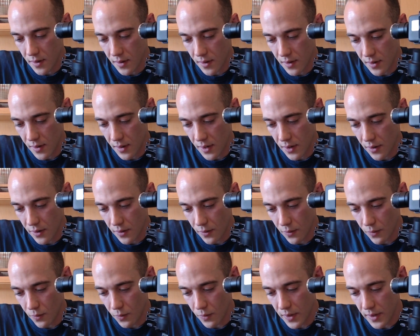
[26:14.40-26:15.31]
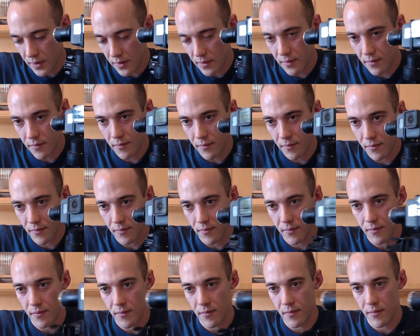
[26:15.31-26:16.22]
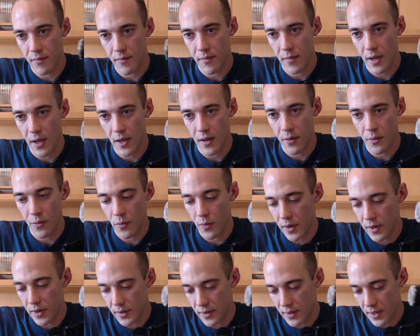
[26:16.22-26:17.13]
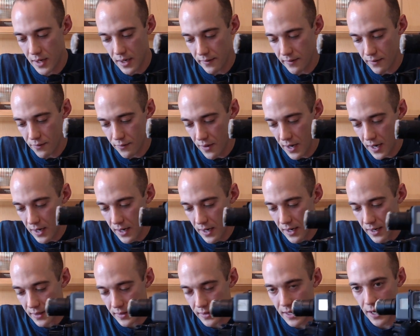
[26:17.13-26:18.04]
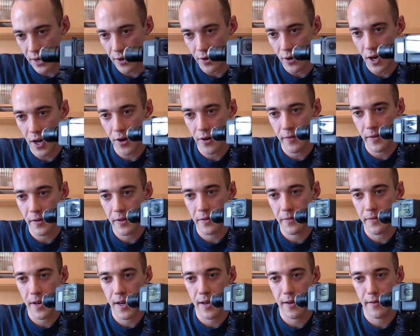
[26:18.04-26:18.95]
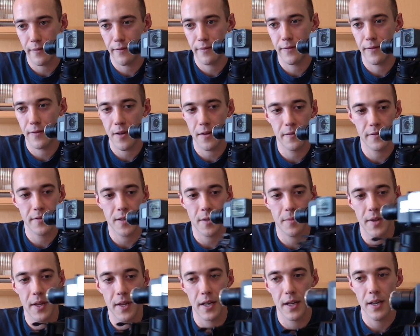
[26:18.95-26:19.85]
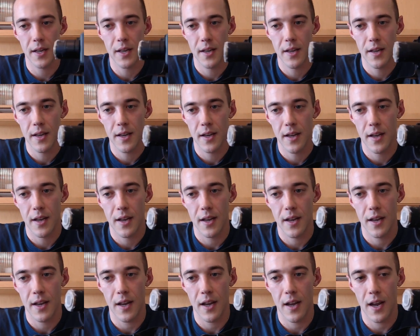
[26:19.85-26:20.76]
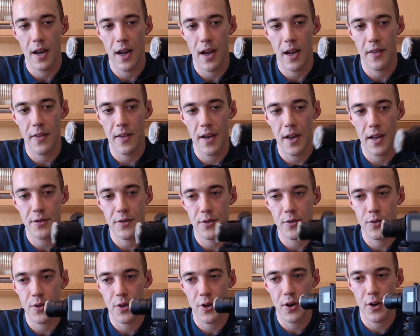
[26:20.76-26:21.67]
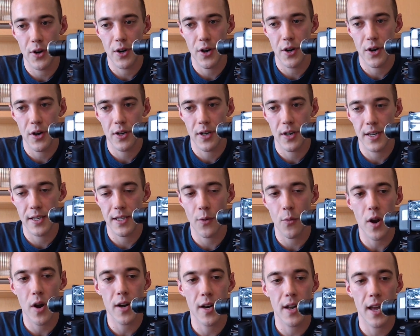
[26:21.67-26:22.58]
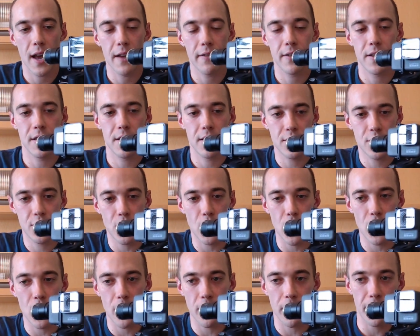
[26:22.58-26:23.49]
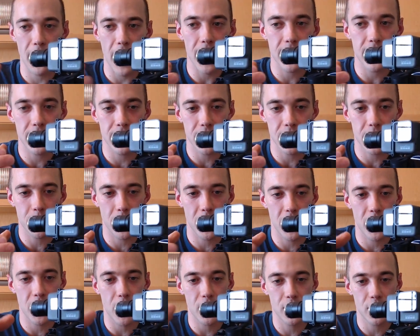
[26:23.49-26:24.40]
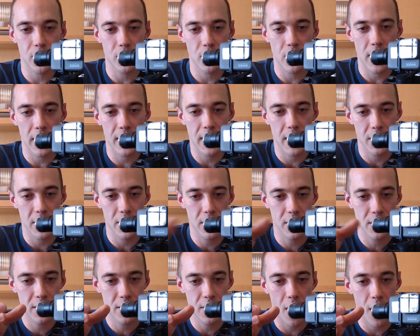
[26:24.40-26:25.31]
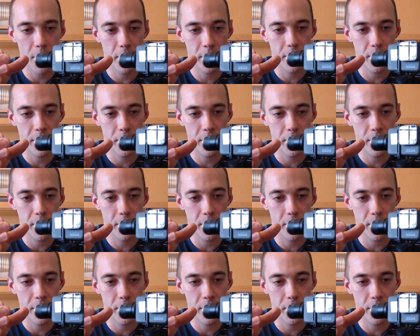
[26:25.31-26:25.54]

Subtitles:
I don't know what is that even rated as. I don't know, 155 of something. And then as you turn, because I want to have it turn the fastest, but then also like kind of stop